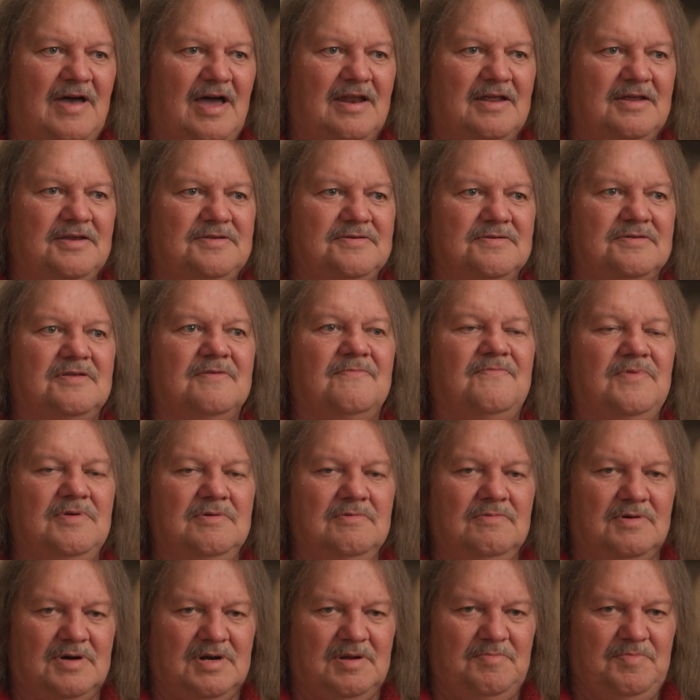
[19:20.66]
attitude. If you
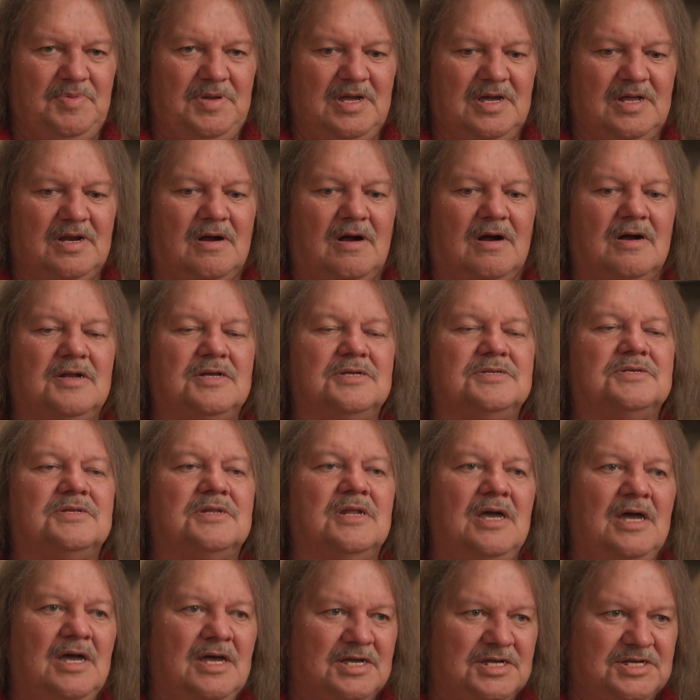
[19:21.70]
want to be an artist,
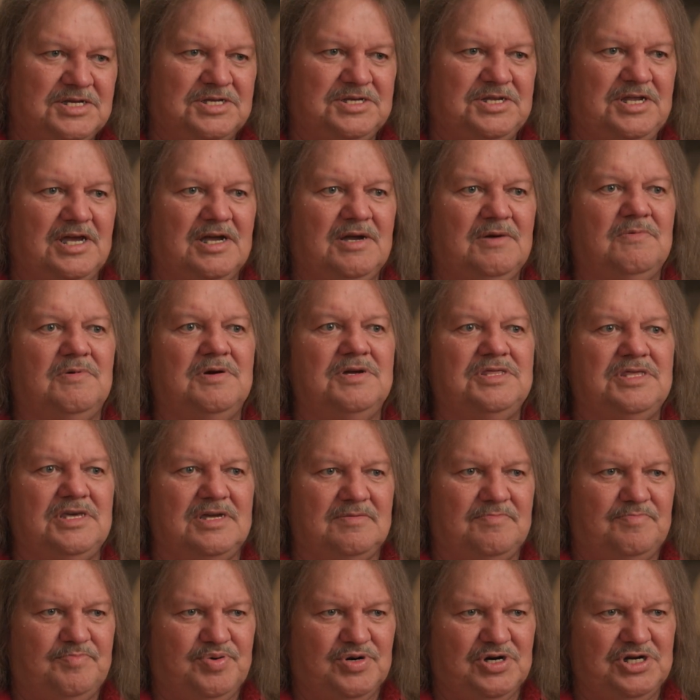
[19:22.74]
stick with it,
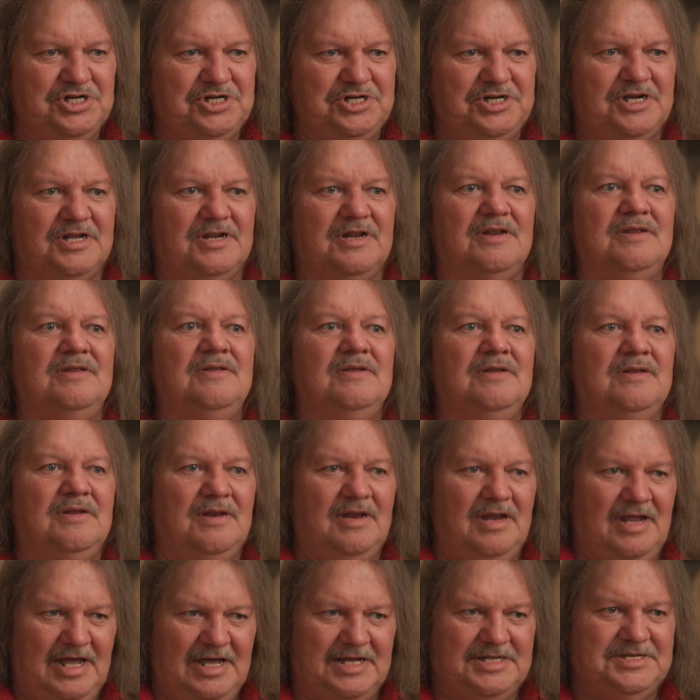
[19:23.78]
push it.
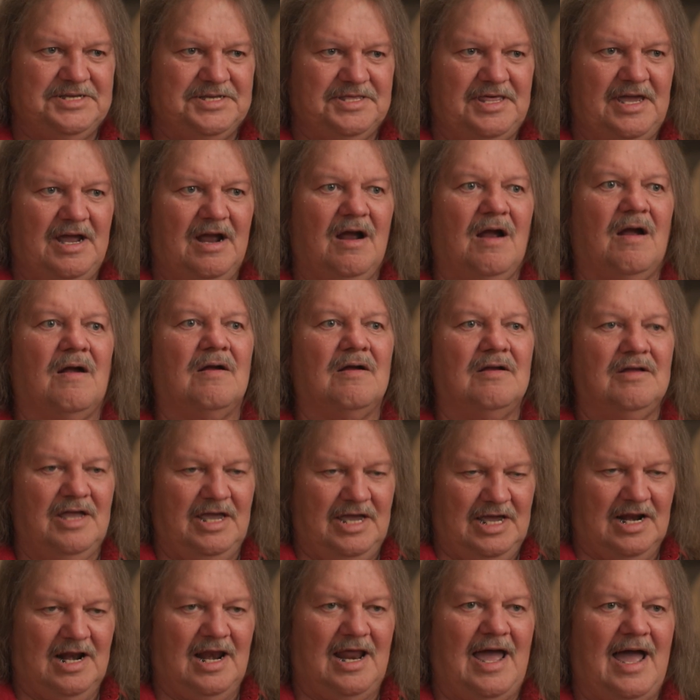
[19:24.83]
It's there,
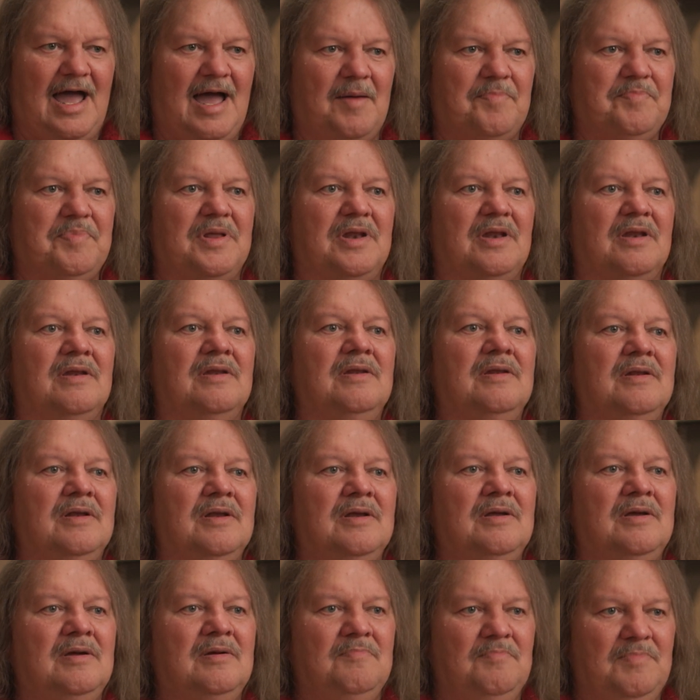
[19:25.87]
it'll happen.
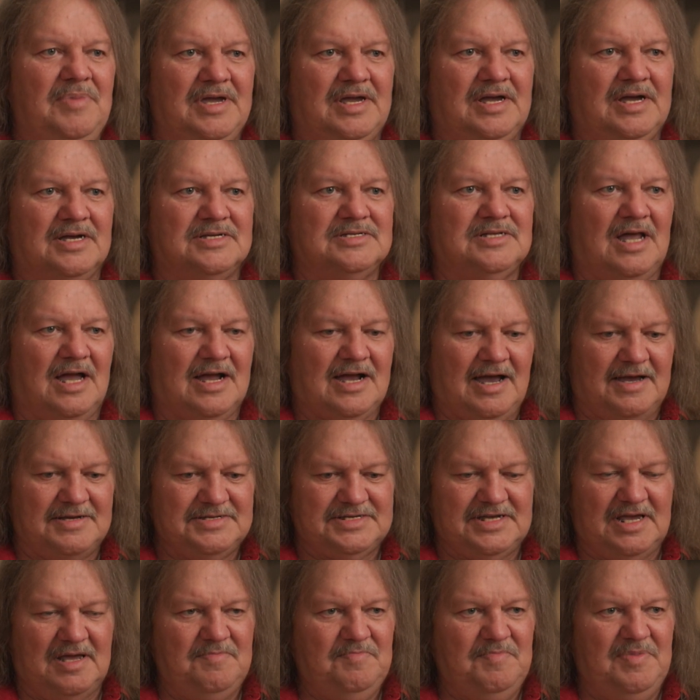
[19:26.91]
Because, like I
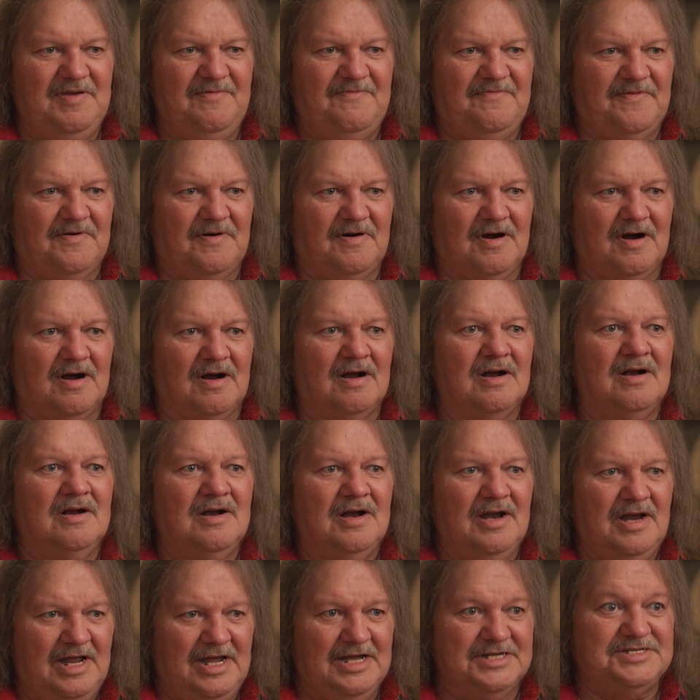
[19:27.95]
said before,
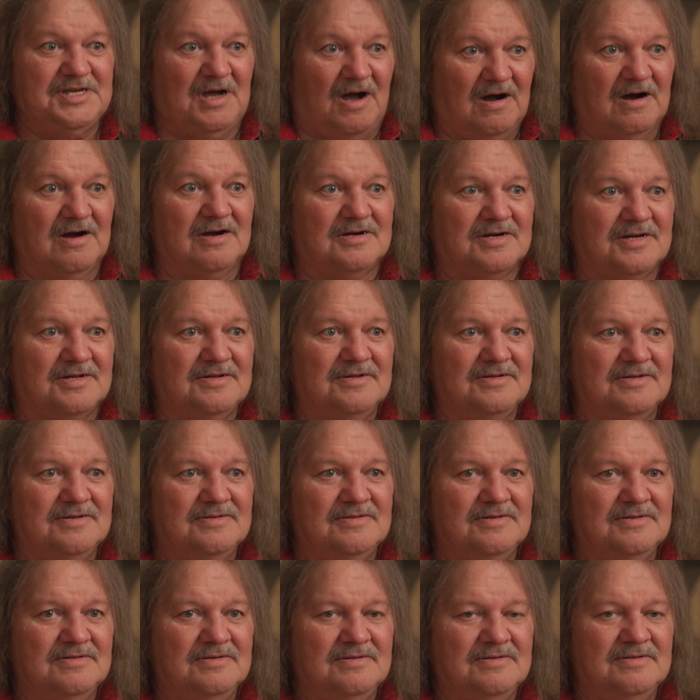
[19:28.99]
it's art.
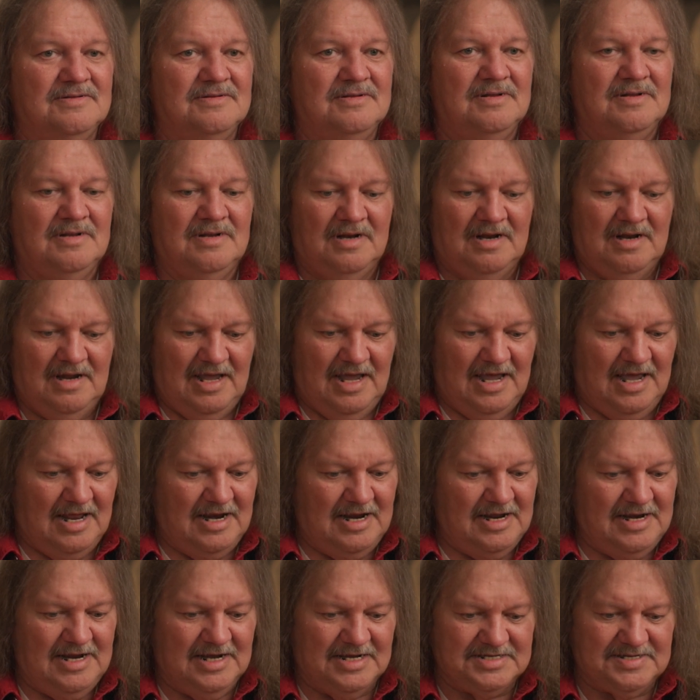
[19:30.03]
And
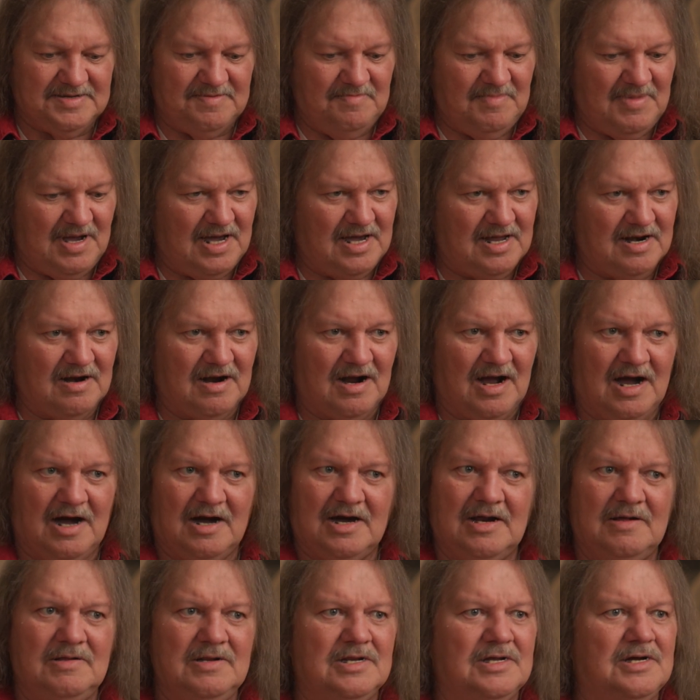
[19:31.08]
it doesn't matter
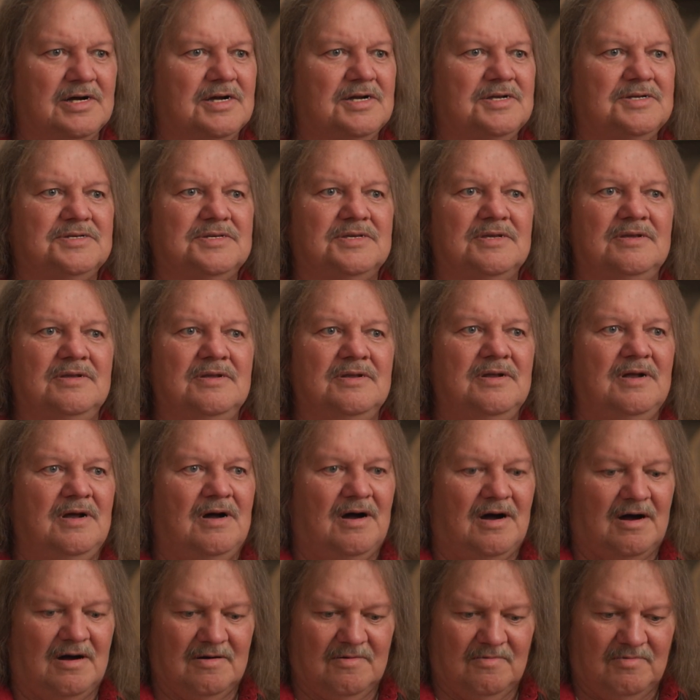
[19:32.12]
how it looks
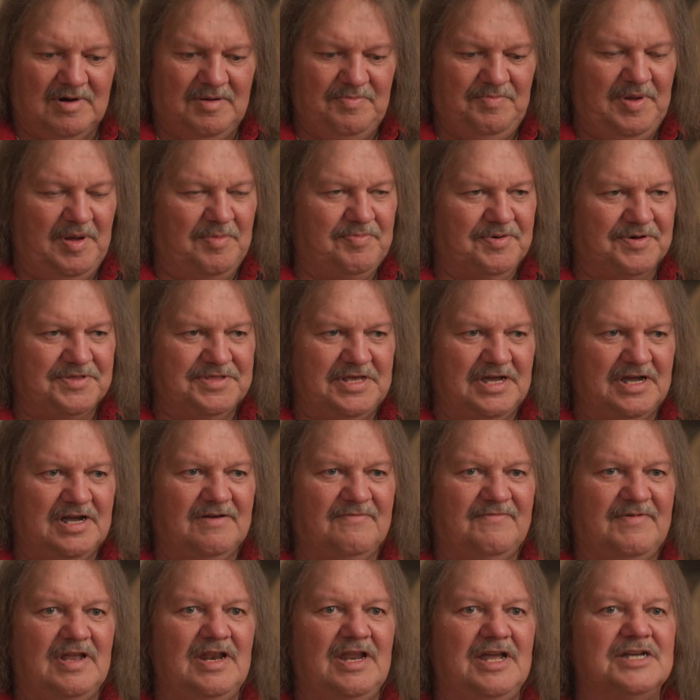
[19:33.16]
or what people think
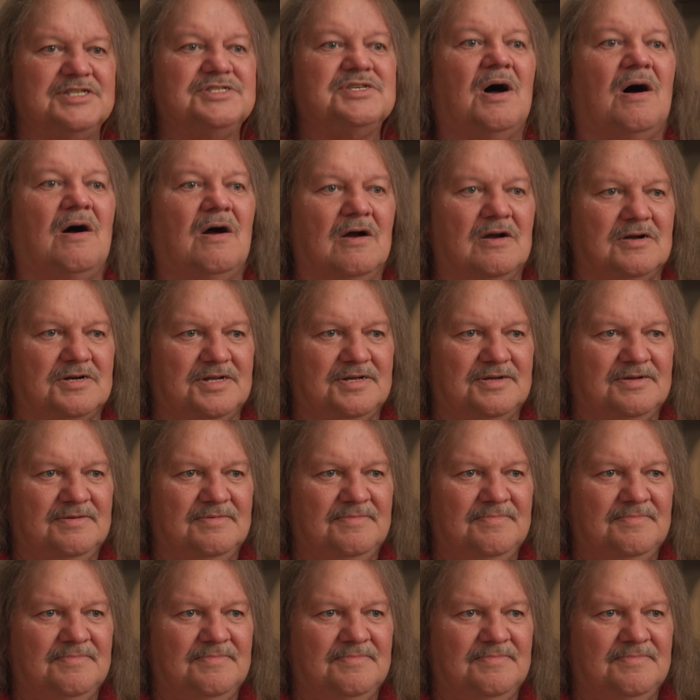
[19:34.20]
of it, it's art.